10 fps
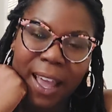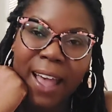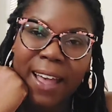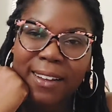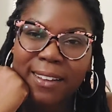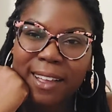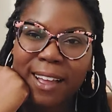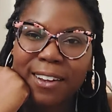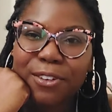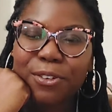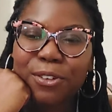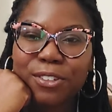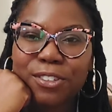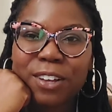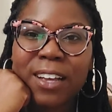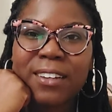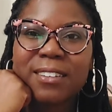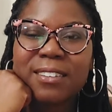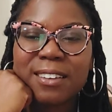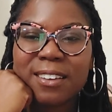Had a lot of crooks try to
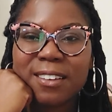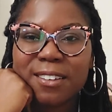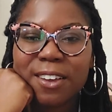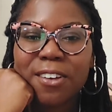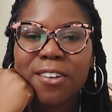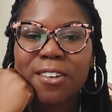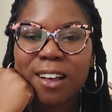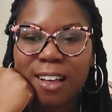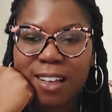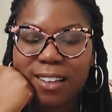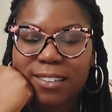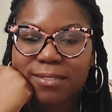steal your heart.